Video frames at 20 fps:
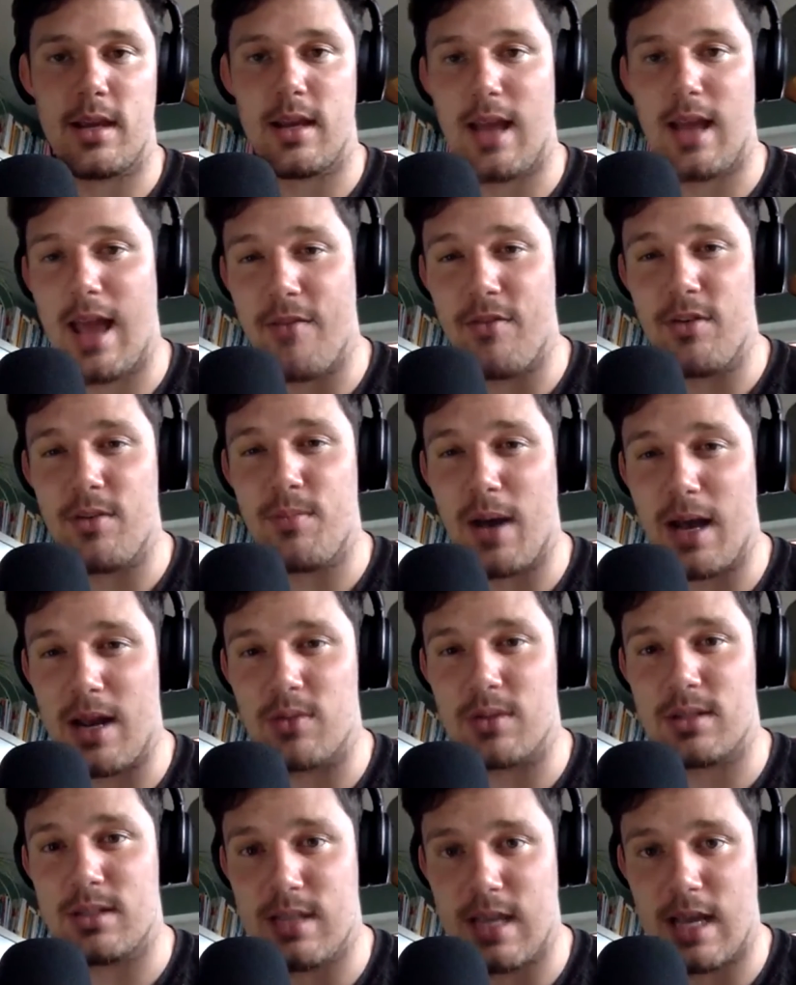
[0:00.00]
And everybody
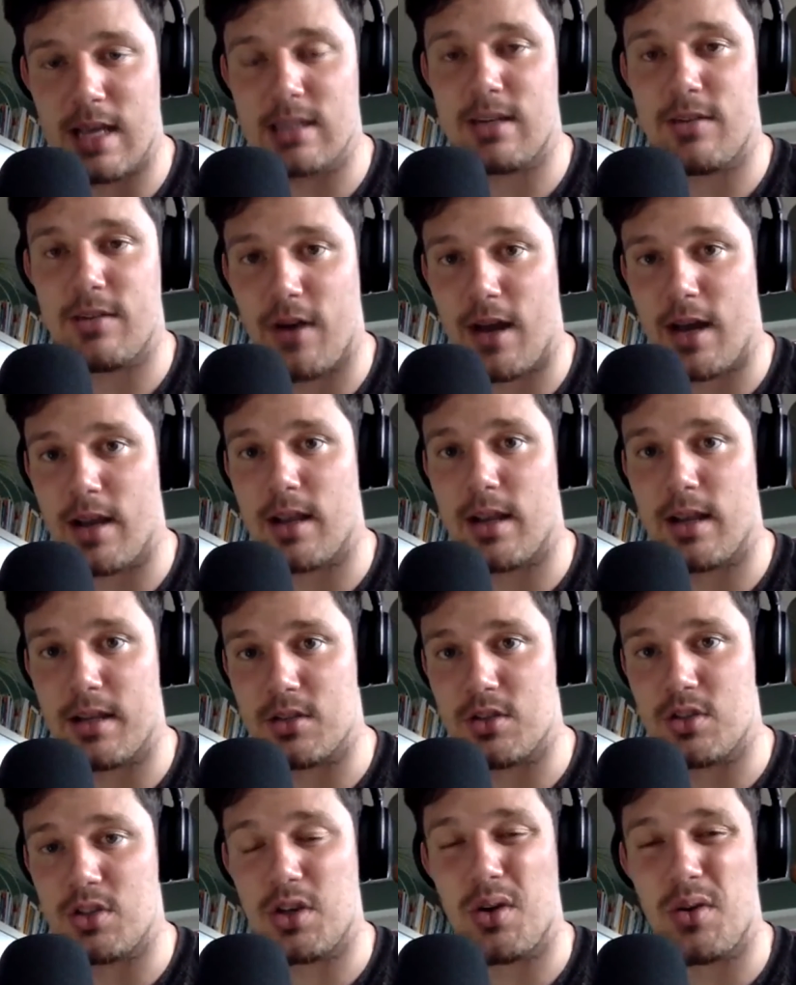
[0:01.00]
was testifying
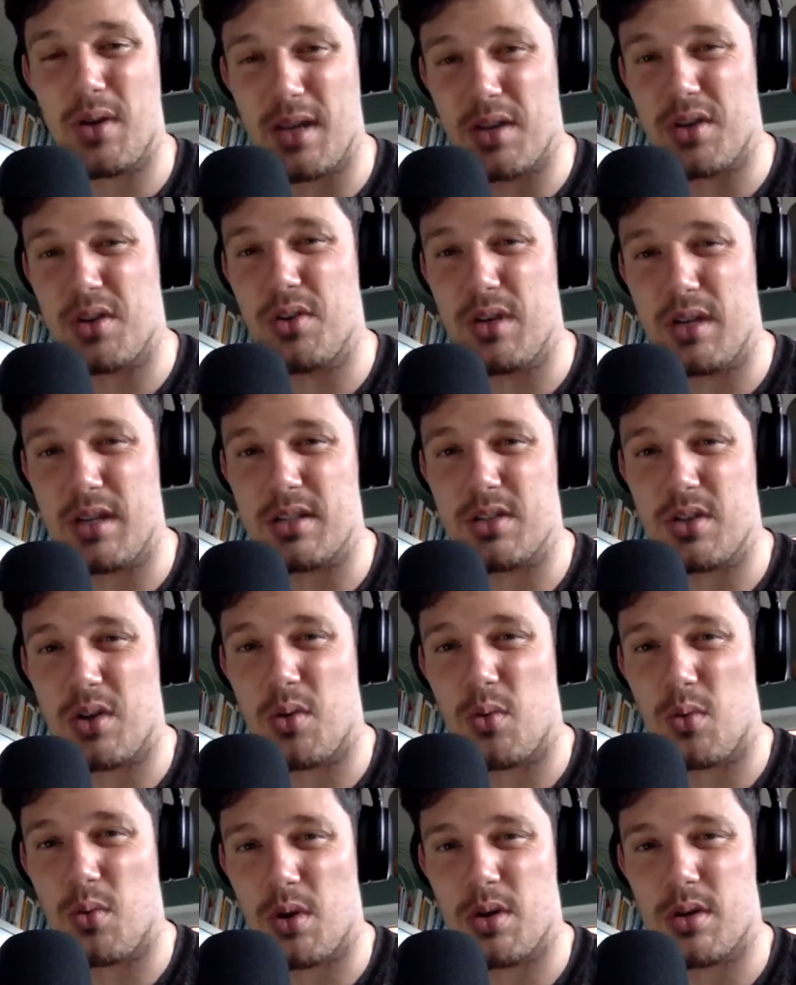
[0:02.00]
against Joe, including his
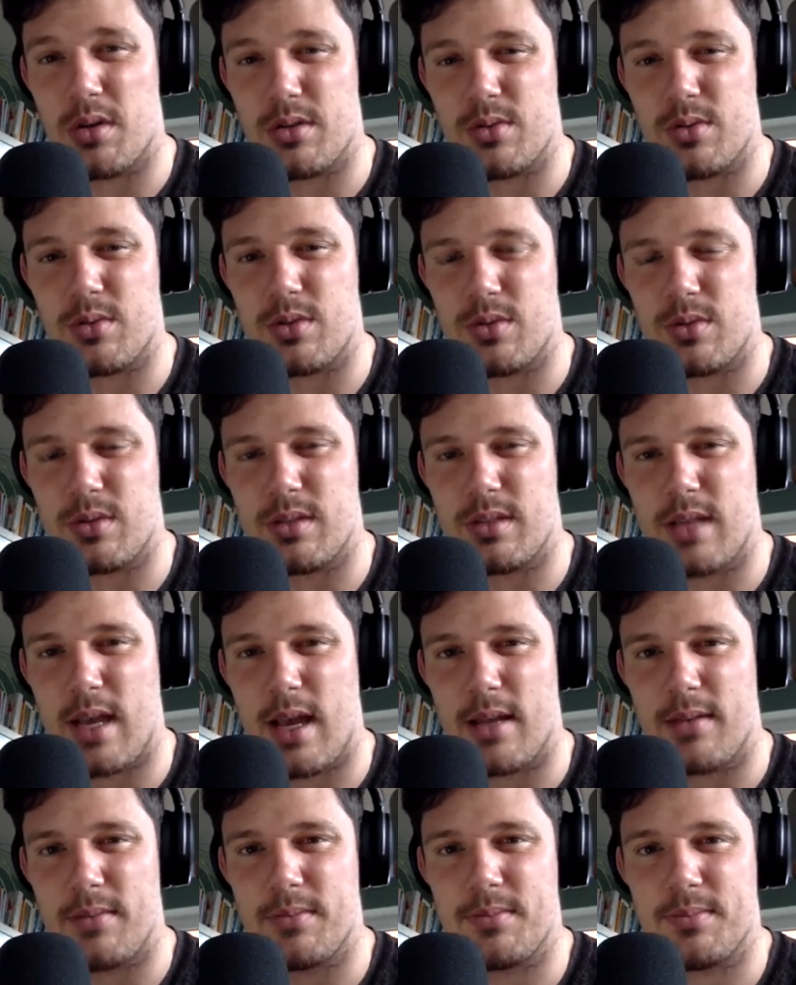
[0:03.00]
own workers, which was
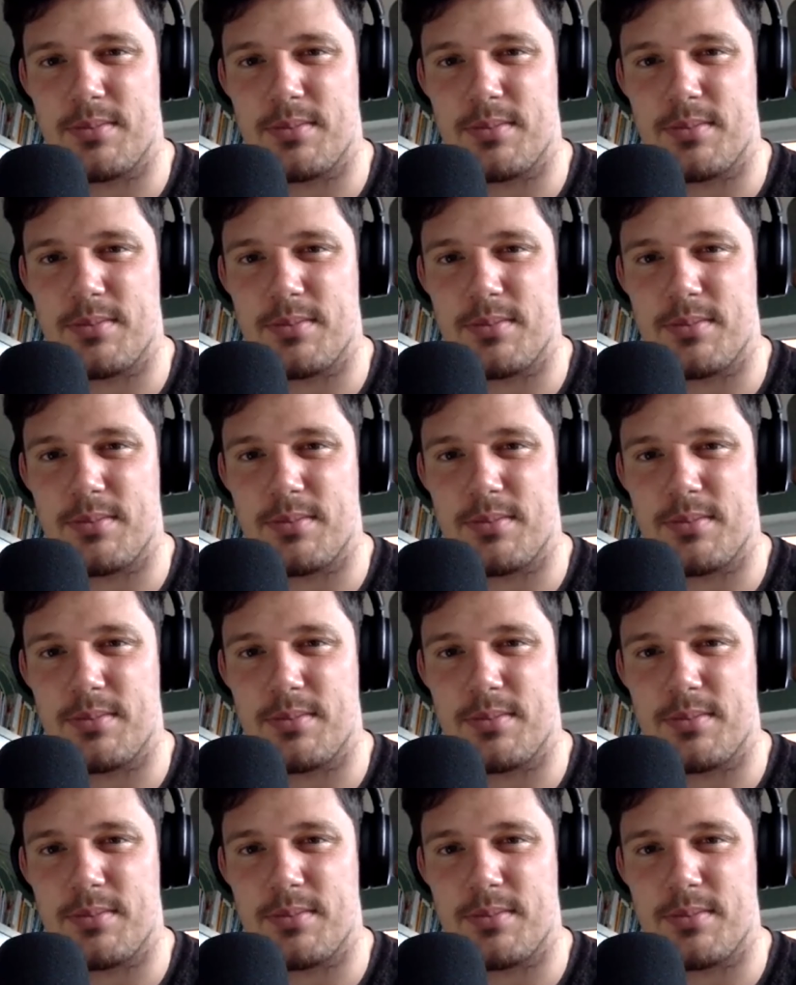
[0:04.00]
sad.